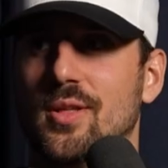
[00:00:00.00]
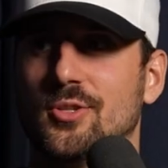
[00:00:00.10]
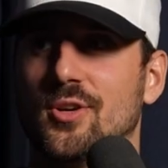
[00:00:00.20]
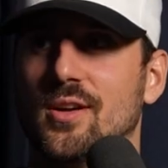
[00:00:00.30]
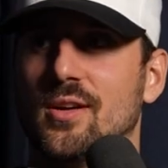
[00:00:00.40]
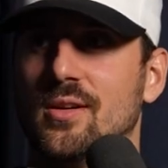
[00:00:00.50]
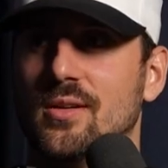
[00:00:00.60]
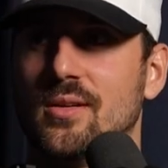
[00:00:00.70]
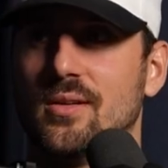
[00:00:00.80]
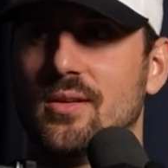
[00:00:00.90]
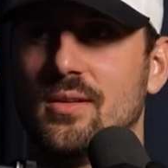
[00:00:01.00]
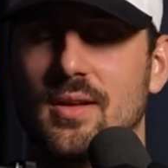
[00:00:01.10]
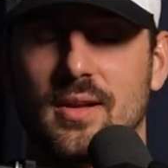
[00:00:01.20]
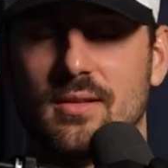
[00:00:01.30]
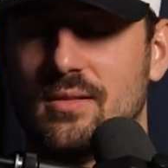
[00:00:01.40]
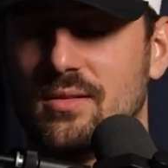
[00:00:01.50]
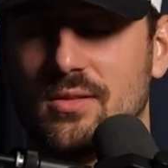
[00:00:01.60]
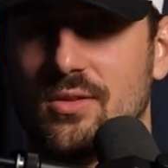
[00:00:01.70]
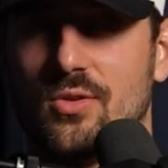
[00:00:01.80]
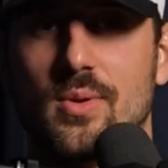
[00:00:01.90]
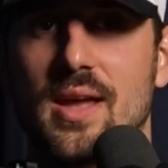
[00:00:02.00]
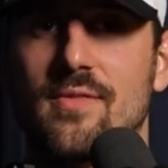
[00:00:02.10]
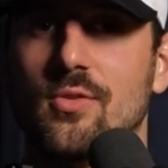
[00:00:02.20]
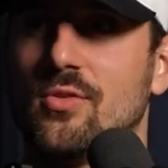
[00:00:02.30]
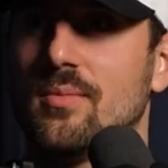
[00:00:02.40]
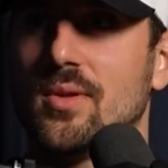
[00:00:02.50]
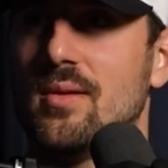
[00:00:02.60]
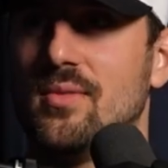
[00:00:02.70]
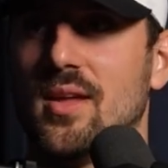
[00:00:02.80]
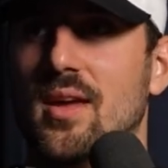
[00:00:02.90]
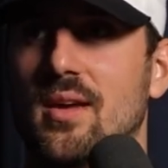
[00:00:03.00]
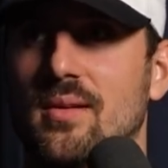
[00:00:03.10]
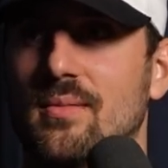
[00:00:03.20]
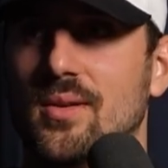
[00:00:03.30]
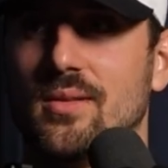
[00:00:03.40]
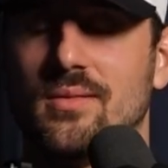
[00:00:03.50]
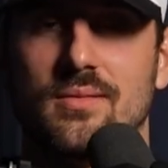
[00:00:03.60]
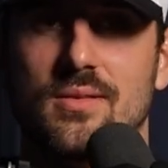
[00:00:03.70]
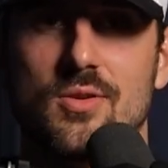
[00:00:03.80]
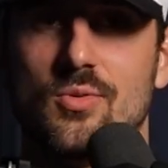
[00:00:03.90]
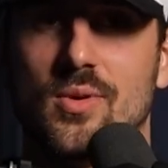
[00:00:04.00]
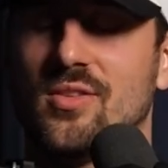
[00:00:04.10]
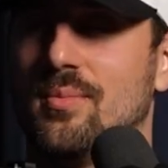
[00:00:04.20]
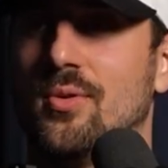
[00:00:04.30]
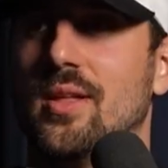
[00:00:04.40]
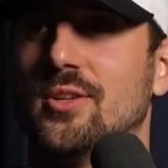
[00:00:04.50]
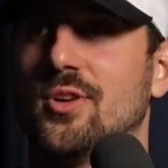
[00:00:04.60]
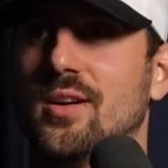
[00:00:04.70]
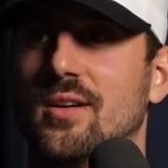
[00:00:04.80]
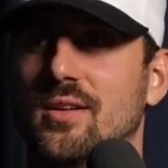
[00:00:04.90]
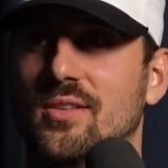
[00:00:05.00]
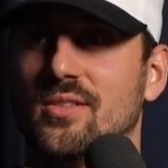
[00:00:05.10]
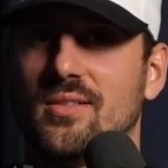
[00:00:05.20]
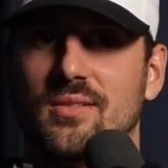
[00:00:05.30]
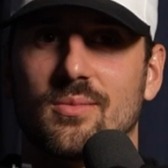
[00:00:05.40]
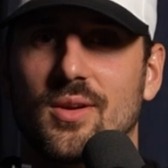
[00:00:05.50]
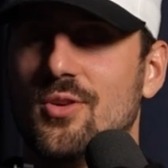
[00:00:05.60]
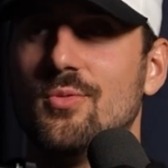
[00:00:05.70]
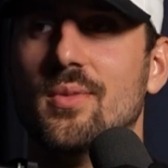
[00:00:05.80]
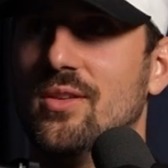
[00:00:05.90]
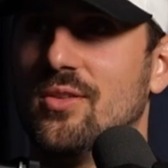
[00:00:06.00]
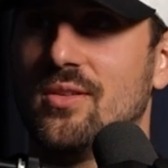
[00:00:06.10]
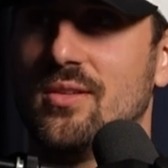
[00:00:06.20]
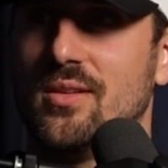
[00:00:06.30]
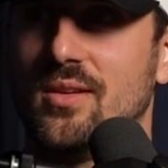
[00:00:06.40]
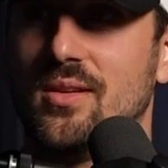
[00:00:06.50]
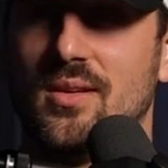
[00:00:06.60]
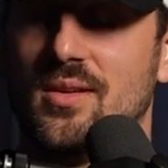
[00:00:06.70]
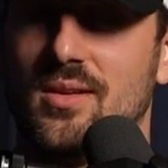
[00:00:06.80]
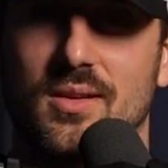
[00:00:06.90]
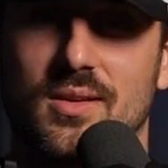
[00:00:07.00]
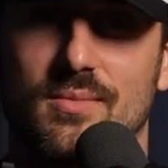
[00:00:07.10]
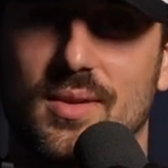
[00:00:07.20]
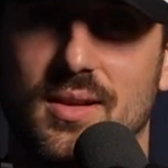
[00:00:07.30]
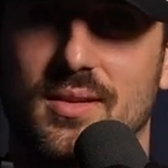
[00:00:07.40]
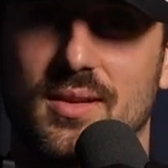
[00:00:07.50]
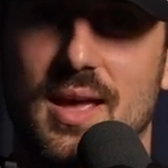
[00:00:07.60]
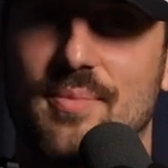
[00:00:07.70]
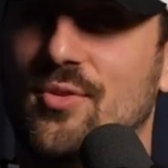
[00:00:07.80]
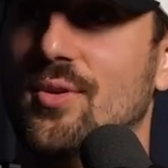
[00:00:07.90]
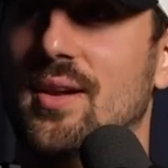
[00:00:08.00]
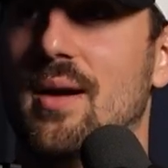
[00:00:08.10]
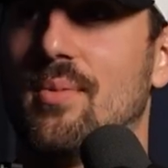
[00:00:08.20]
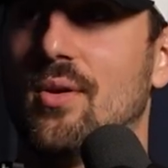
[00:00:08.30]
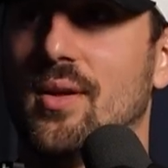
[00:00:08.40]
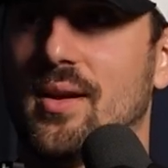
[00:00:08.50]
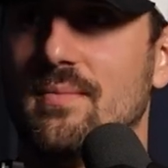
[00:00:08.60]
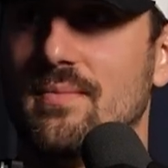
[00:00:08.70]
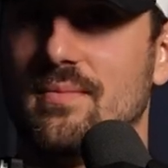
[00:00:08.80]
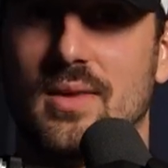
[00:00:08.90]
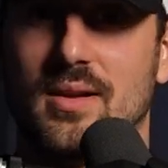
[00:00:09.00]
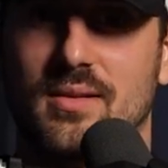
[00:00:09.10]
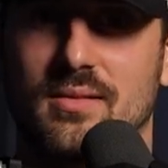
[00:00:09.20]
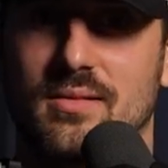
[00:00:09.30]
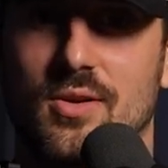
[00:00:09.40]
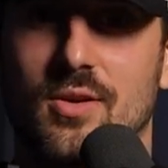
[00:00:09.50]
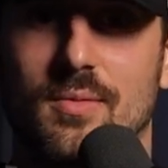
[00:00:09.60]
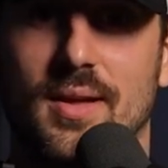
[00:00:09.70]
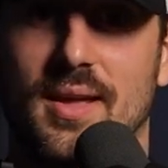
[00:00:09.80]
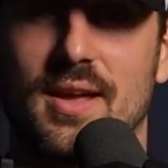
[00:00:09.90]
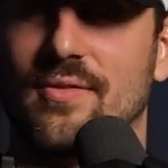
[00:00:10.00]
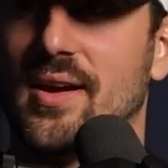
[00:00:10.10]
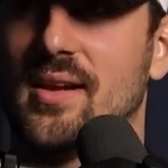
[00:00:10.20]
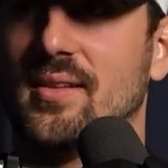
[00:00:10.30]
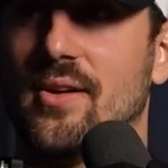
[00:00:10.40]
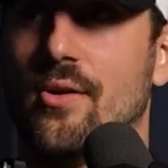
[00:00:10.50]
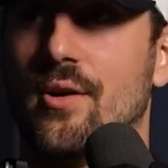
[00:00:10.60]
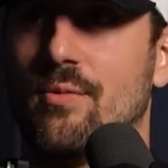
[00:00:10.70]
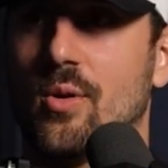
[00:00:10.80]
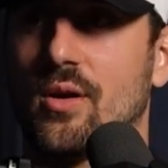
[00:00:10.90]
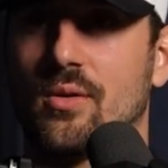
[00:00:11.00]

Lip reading: to pull that trigger. Like, do we have to sometimes? Yeah. No one wants to pull that trigger. We're humans. Like, absolutely not, bro. Like I told him like, hey, if I gotta take off